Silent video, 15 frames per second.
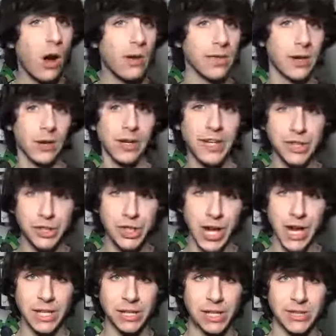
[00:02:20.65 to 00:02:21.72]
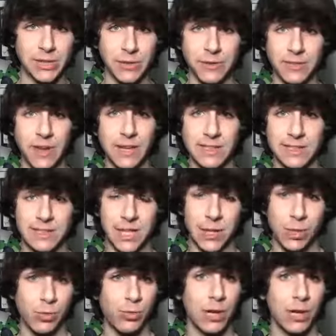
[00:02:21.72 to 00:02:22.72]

Are there any changes or fixes that you